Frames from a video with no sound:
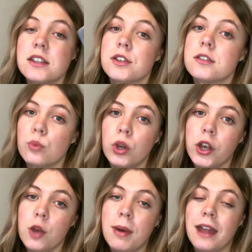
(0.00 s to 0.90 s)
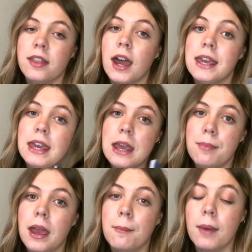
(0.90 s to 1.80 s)
a smaller notepad that I keep
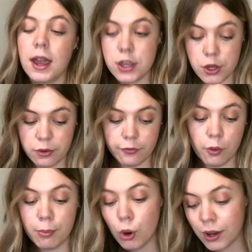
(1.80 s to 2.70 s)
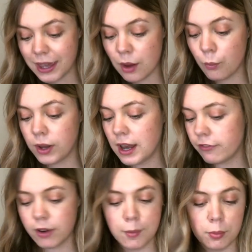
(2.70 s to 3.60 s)
in my uniform pocket
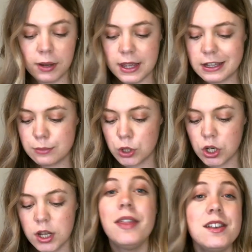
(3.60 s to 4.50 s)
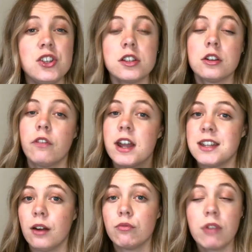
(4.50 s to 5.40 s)
whenever I'm on placement. This is just to write
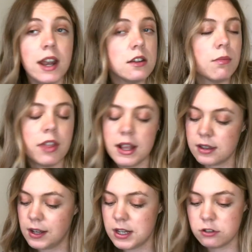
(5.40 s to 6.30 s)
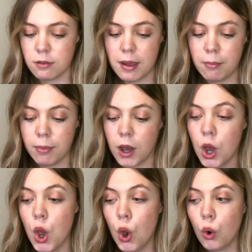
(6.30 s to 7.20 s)
down random things I need to remember
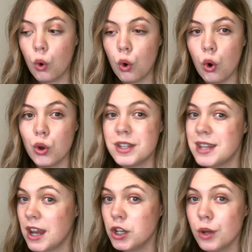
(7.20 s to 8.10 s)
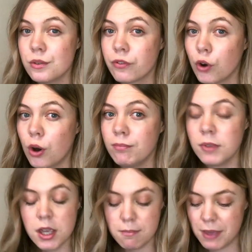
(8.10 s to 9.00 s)
or to take notes from,
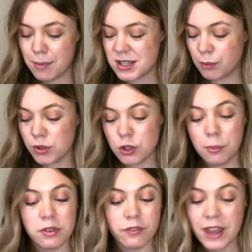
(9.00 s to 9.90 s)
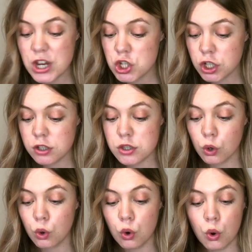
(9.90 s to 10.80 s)
maybe someone's observations
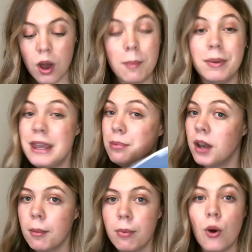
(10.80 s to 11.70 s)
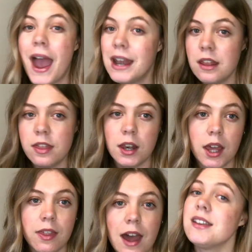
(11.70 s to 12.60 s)
or a bleep number or anything
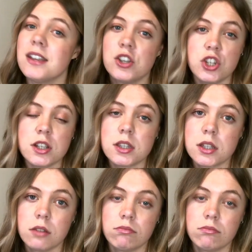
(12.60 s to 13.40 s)
like that. This is just